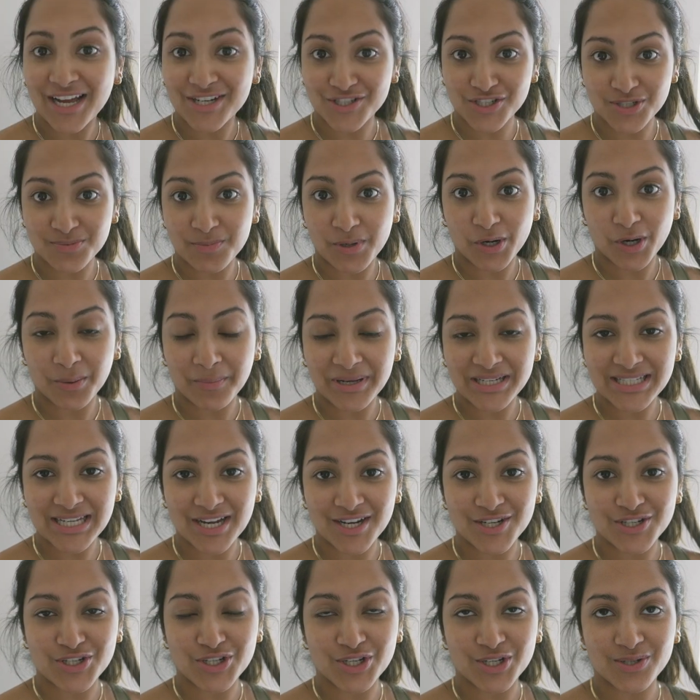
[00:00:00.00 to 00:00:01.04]
I just put on my
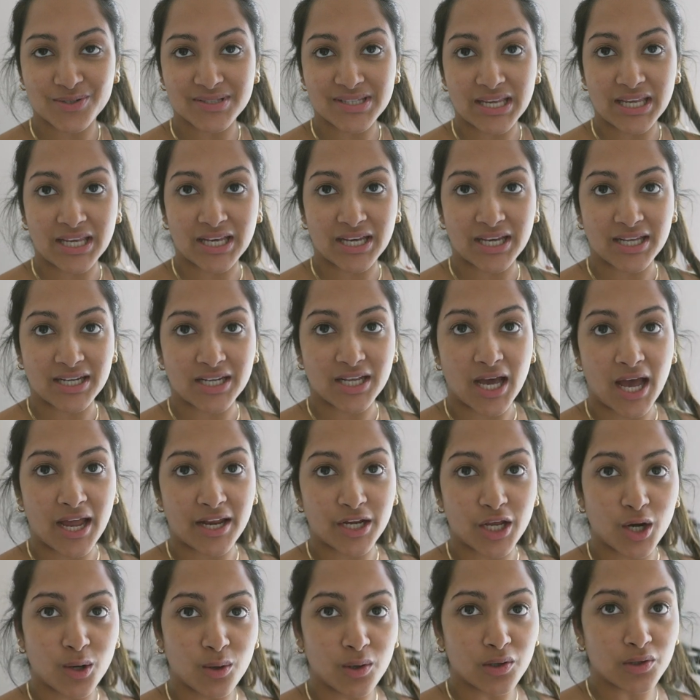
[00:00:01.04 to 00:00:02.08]
tennis shoes and I
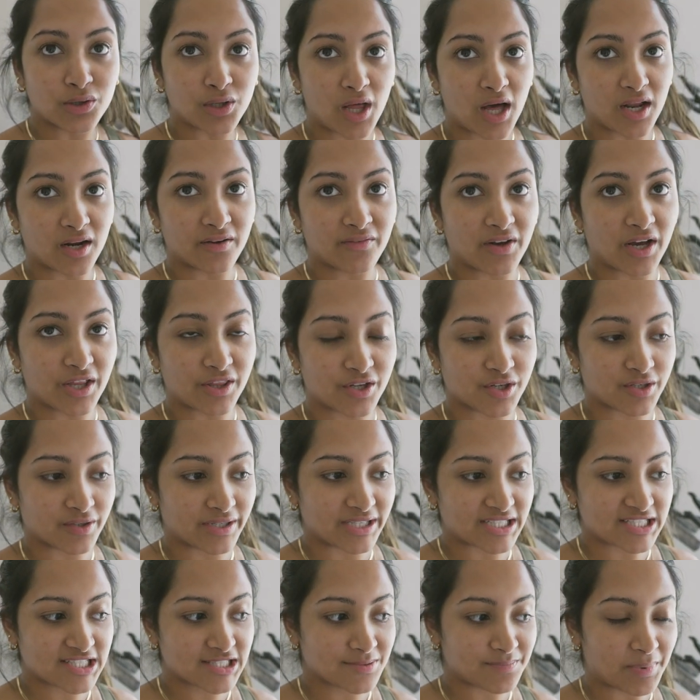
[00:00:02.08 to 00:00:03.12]
know a lot of other
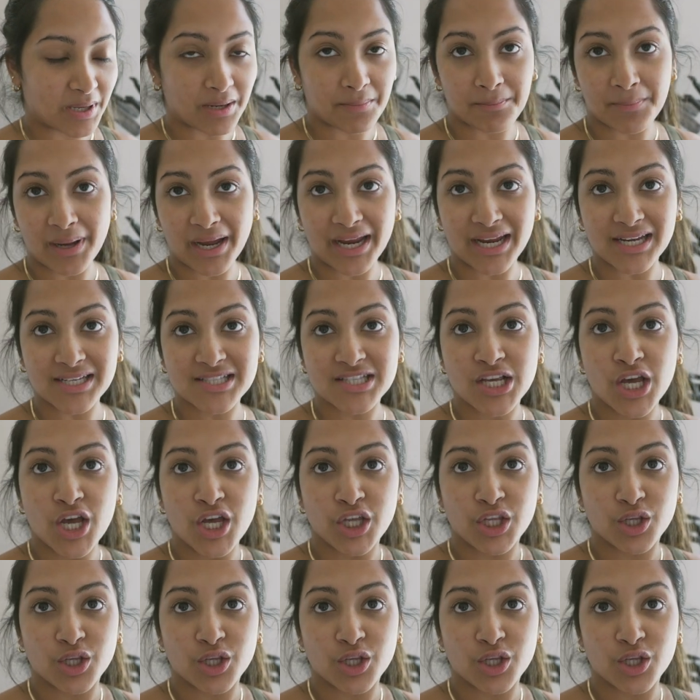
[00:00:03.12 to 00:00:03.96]
like spin bikes